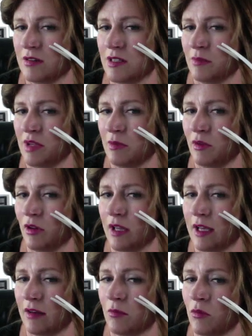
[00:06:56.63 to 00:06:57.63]
Some people
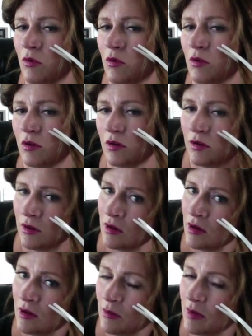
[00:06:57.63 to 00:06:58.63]
like more
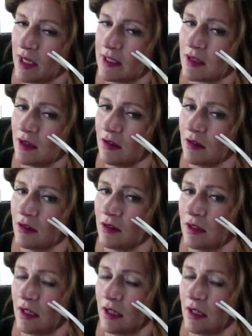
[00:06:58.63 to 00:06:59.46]
base color